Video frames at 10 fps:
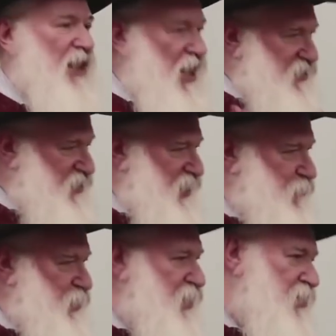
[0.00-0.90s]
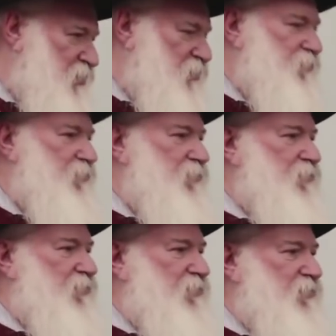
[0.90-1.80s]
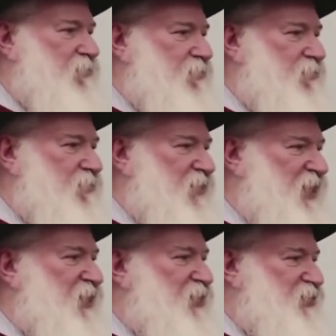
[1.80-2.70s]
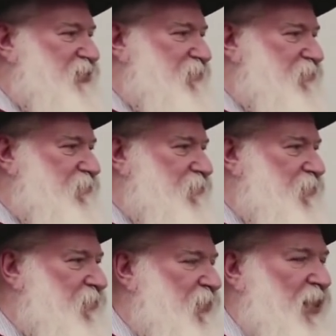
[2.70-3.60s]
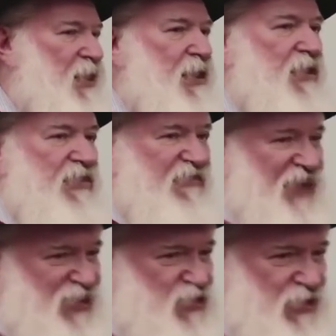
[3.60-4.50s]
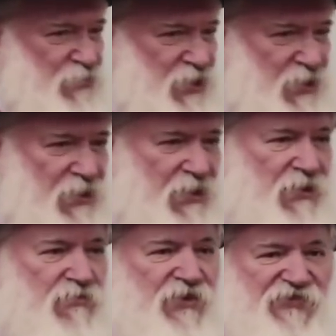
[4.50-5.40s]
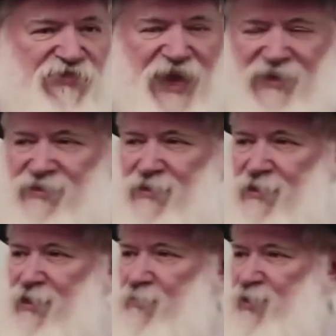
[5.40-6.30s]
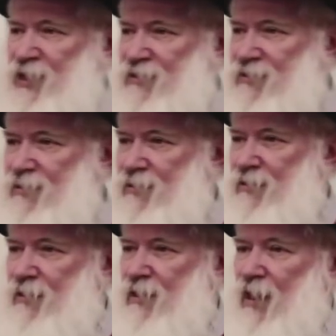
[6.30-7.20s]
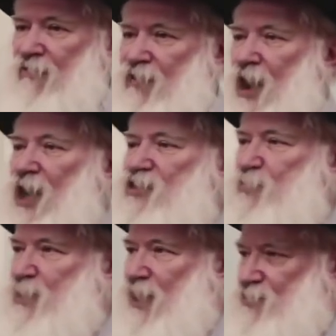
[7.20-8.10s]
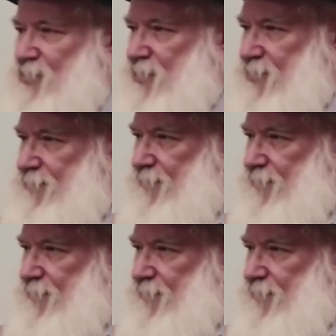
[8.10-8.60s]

God said, Be, it is. The vegetable reflects a little bit of God's pleasure.